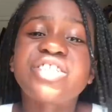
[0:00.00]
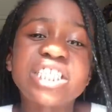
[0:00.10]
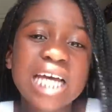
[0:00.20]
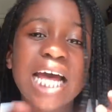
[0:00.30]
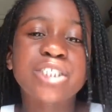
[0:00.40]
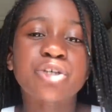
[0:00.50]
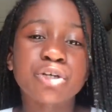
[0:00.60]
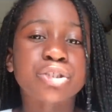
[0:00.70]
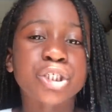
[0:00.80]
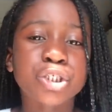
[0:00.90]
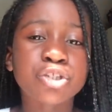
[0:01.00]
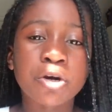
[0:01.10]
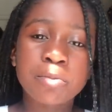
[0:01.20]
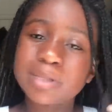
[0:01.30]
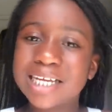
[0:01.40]
This has got to
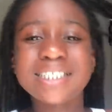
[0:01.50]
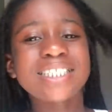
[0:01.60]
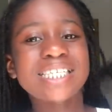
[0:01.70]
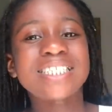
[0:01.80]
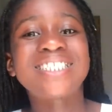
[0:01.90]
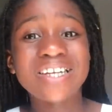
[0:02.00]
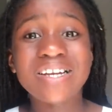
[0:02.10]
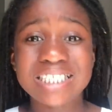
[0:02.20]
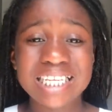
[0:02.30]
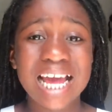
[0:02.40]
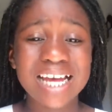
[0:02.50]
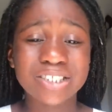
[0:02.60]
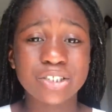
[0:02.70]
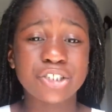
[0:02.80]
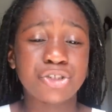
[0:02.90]
stop. Like, this seriously has
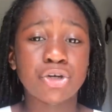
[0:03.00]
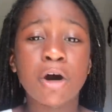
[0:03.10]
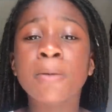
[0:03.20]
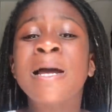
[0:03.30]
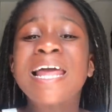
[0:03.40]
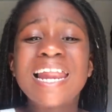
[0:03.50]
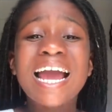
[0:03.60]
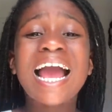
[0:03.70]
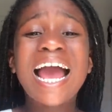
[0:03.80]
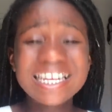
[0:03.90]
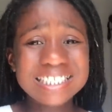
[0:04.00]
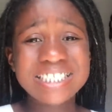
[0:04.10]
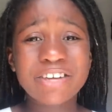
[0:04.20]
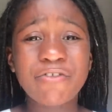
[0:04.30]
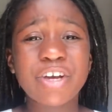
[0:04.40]
to stop. Like, I
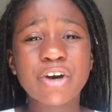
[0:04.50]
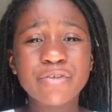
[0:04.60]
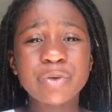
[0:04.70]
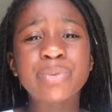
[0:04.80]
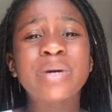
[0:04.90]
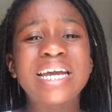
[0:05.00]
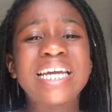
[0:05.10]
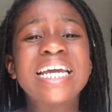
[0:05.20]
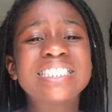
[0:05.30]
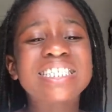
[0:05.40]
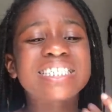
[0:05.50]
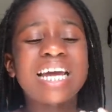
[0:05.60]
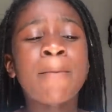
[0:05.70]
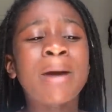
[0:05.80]
need to think of a way to get